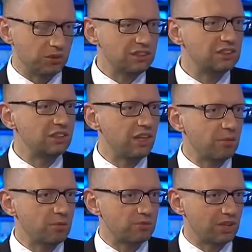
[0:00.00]
this is the
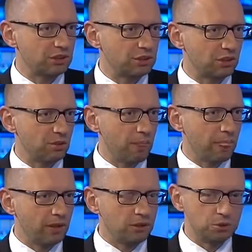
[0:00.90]
aim of Russia,
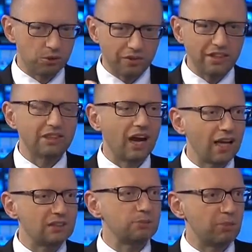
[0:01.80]
to create a
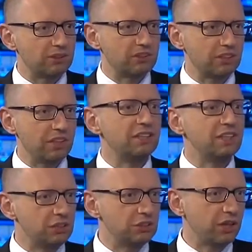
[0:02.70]
hotspot in
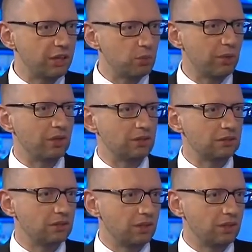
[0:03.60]
the entire world.